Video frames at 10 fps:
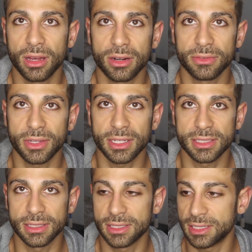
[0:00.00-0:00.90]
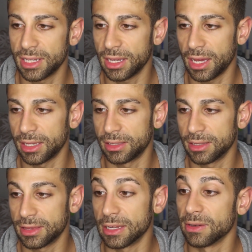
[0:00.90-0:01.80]
I don't know if you guys can see it. I,
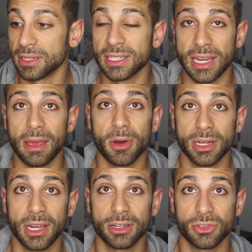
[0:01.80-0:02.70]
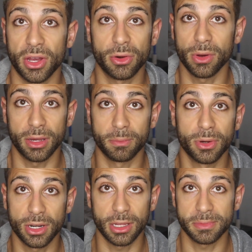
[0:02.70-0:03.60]
there is a name on here, so I don't want to
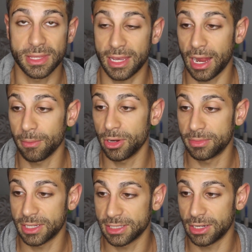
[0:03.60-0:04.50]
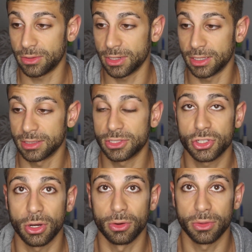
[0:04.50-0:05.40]
put it up to the camera because I don't want to
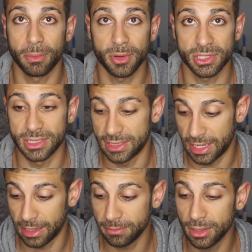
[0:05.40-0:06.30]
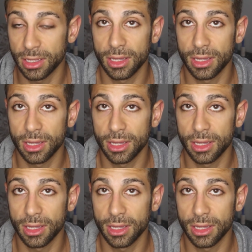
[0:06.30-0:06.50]
show the person's name.